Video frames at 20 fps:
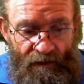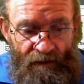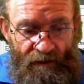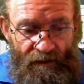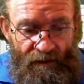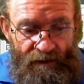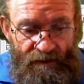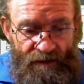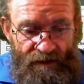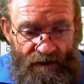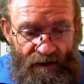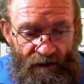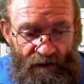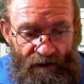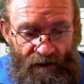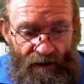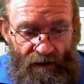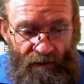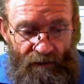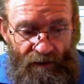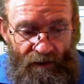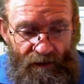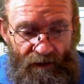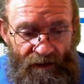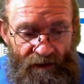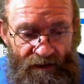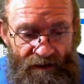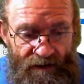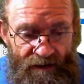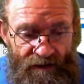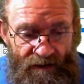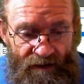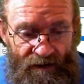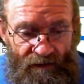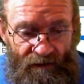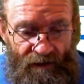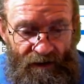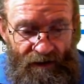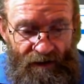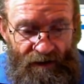Let's just go and have a look and see
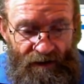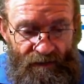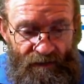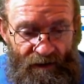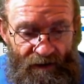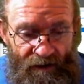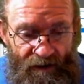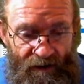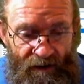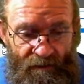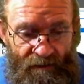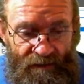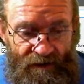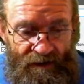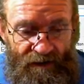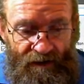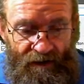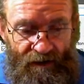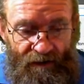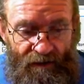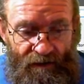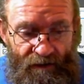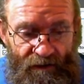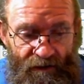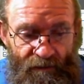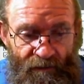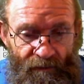where is my M0.